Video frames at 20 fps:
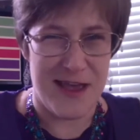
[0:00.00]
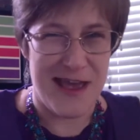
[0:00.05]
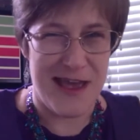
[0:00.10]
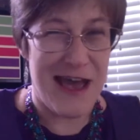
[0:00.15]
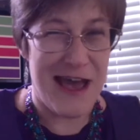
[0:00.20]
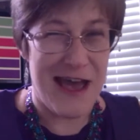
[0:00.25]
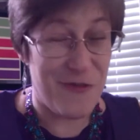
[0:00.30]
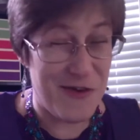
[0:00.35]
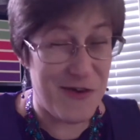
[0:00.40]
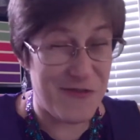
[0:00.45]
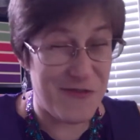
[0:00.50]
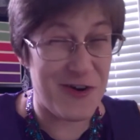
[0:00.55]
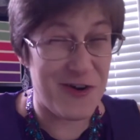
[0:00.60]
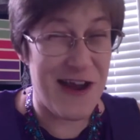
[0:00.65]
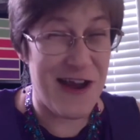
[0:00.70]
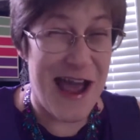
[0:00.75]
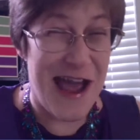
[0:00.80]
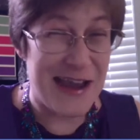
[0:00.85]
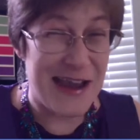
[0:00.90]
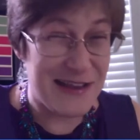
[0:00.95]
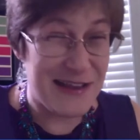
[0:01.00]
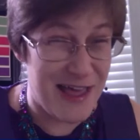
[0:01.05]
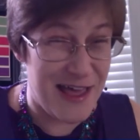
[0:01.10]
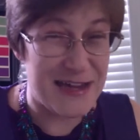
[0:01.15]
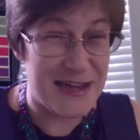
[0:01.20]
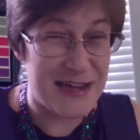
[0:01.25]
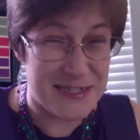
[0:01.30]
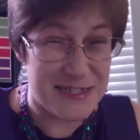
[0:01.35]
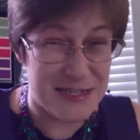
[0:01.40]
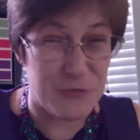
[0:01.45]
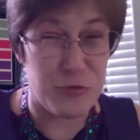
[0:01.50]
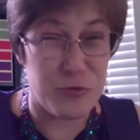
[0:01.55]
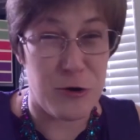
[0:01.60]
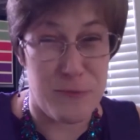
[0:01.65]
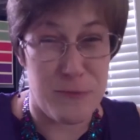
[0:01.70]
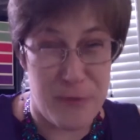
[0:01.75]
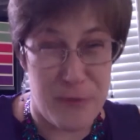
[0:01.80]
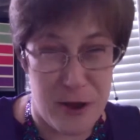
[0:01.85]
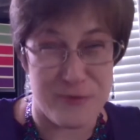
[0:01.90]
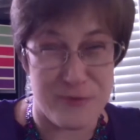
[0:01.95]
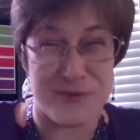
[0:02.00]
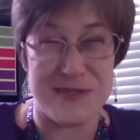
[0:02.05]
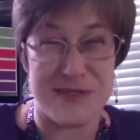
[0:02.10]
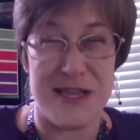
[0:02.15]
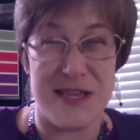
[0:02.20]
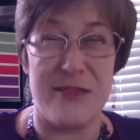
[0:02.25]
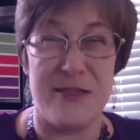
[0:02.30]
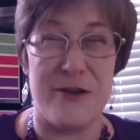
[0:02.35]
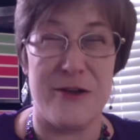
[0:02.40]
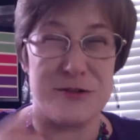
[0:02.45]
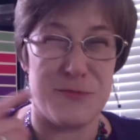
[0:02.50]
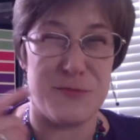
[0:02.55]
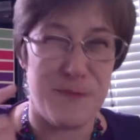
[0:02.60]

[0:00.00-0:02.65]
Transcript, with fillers: However, I'd like to propose that those